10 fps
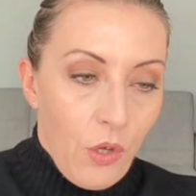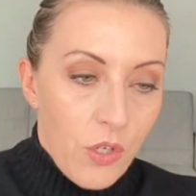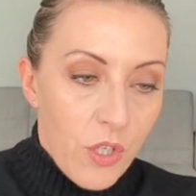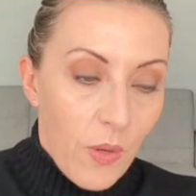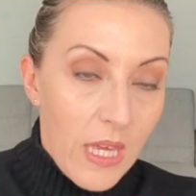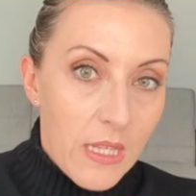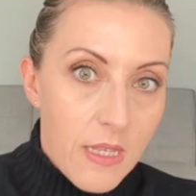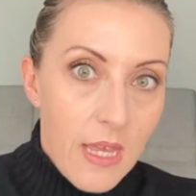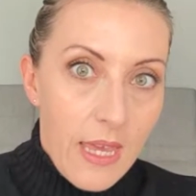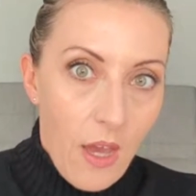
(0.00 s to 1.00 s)
So
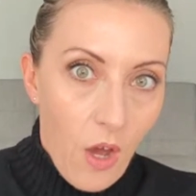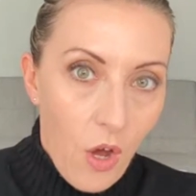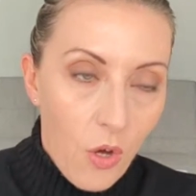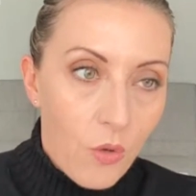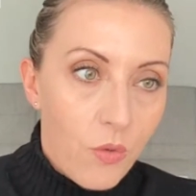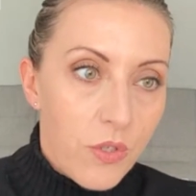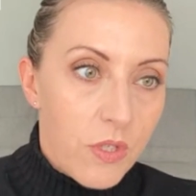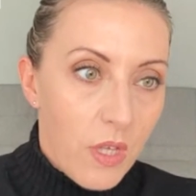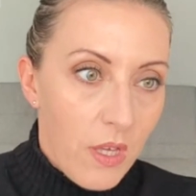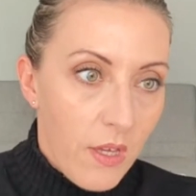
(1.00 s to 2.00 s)
he
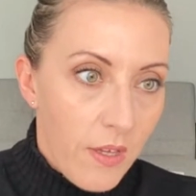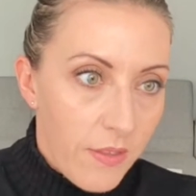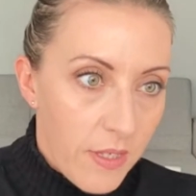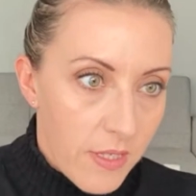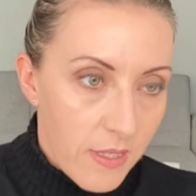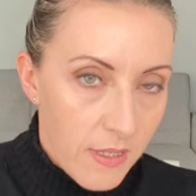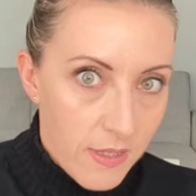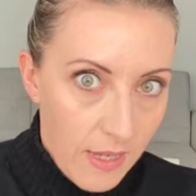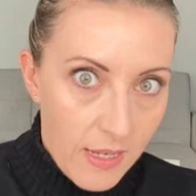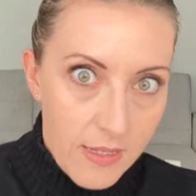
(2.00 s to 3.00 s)
holds this
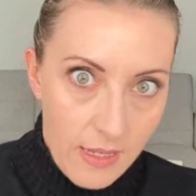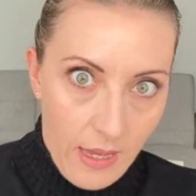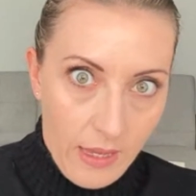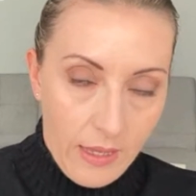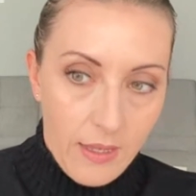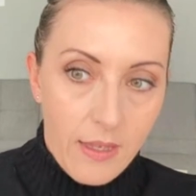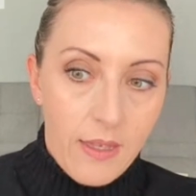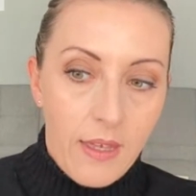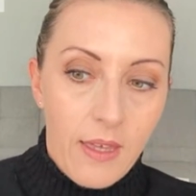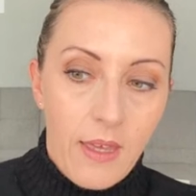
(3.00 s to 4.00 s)
saint king
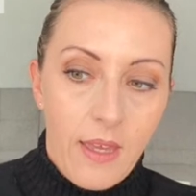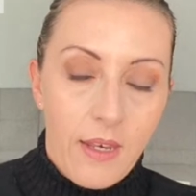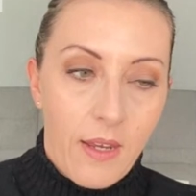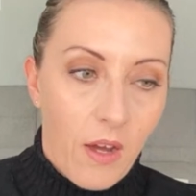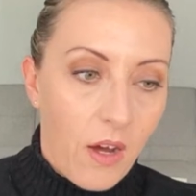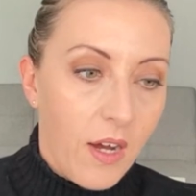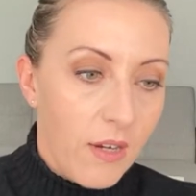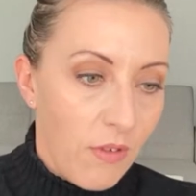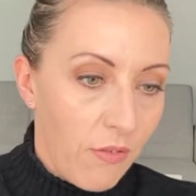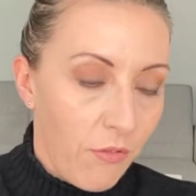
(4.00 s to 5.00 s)
in high
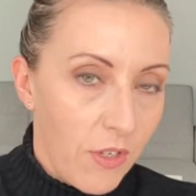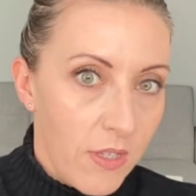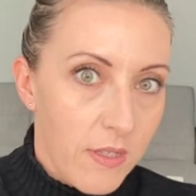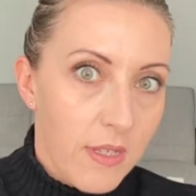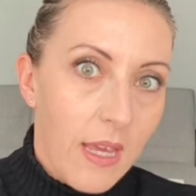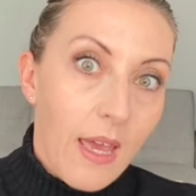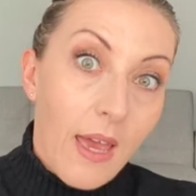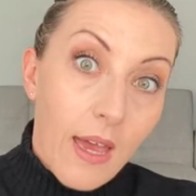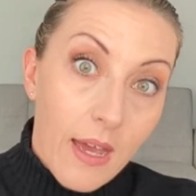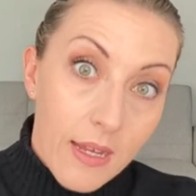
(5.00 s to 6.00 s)
reverence.
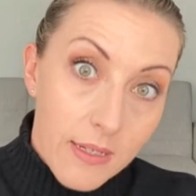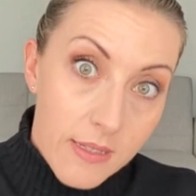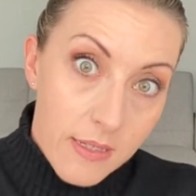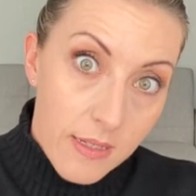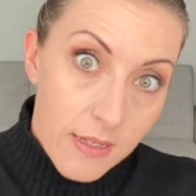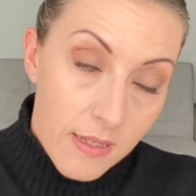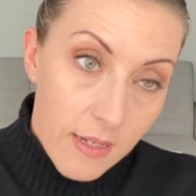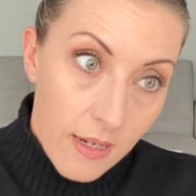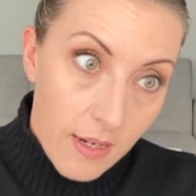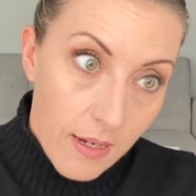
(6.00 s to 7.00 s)
And
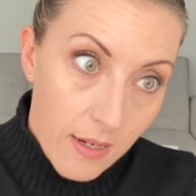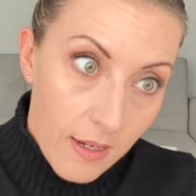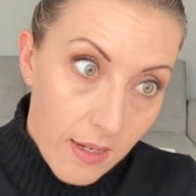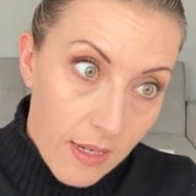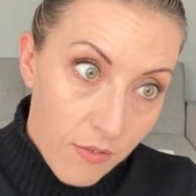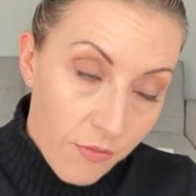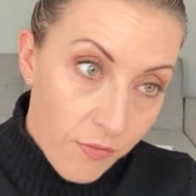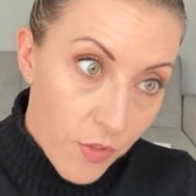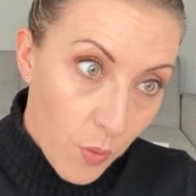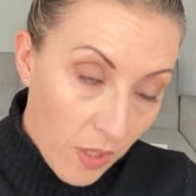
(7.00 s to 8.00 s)
in
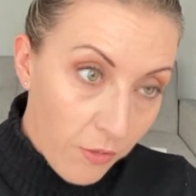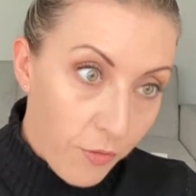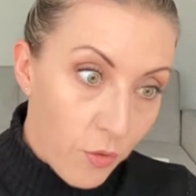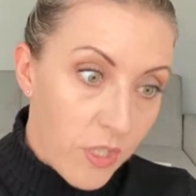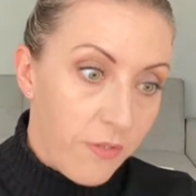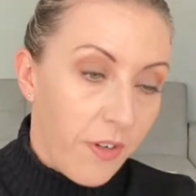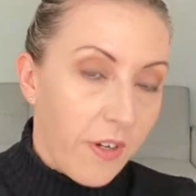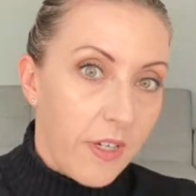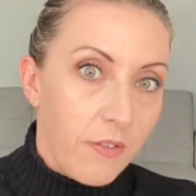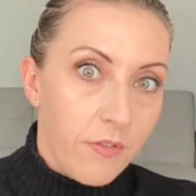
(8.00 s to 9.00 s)

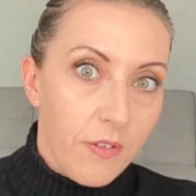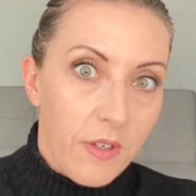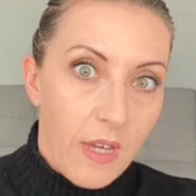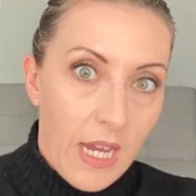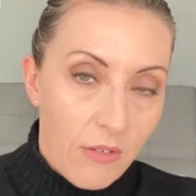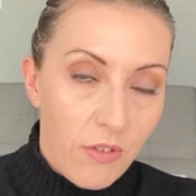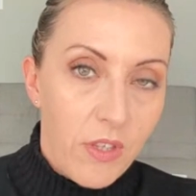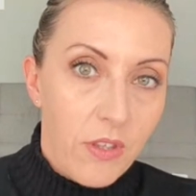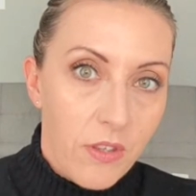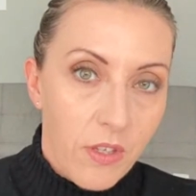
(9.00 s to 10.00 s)
1245, Henry
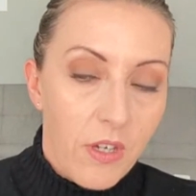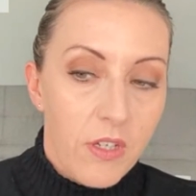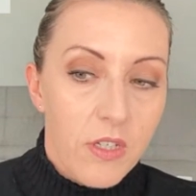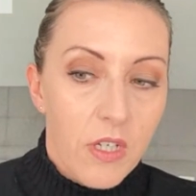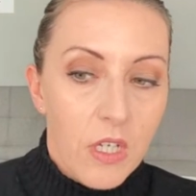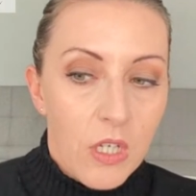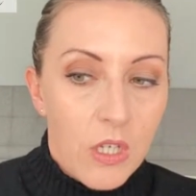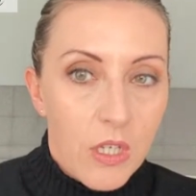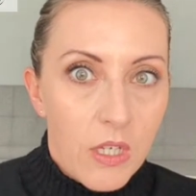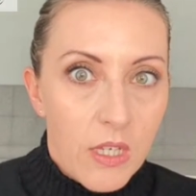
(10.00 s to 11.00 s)
III
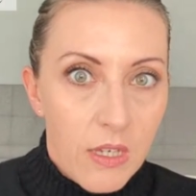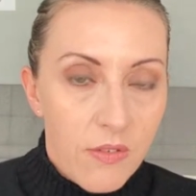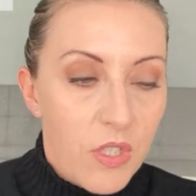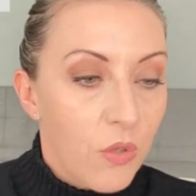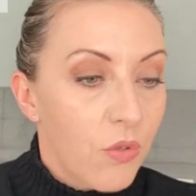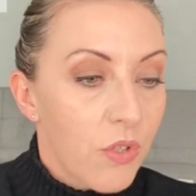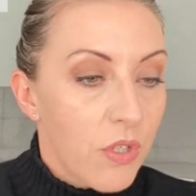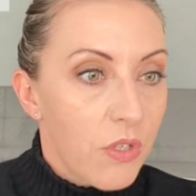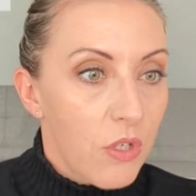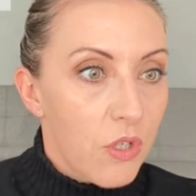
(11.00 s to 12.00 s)
gives the
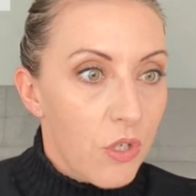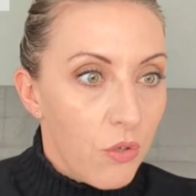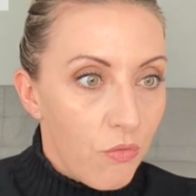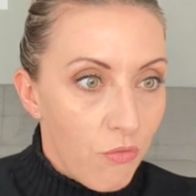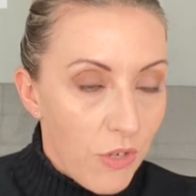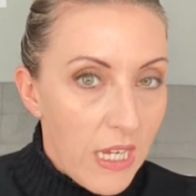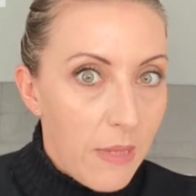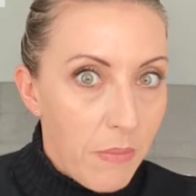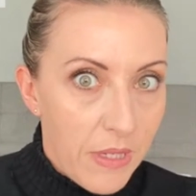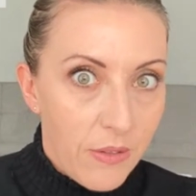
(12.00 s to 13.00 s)
orders to
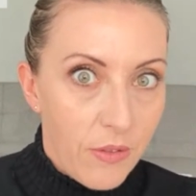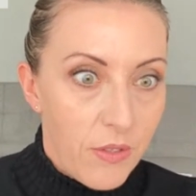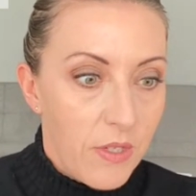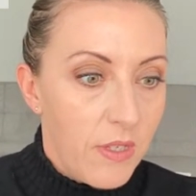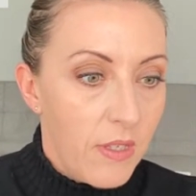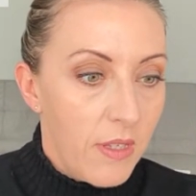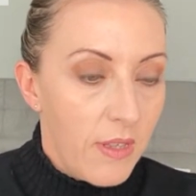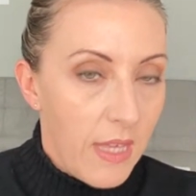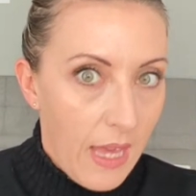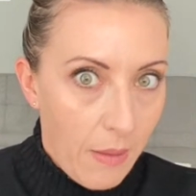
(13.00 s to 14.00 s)
rebuild
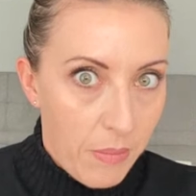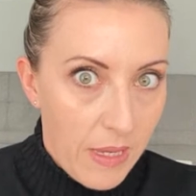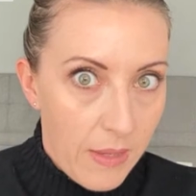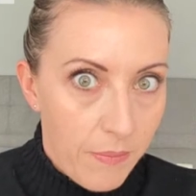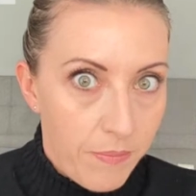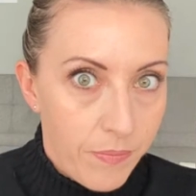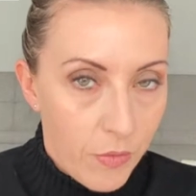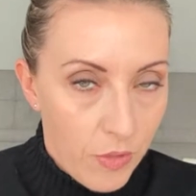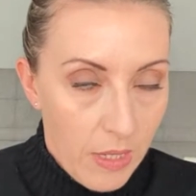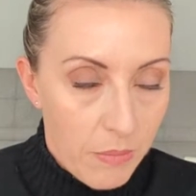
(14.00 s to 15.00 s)
the abbey,
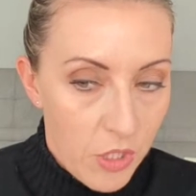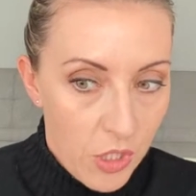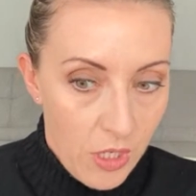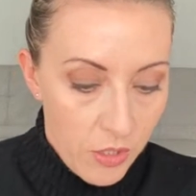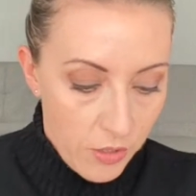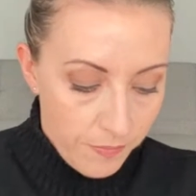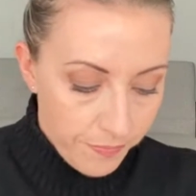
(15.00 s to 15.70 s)
or the abbey church,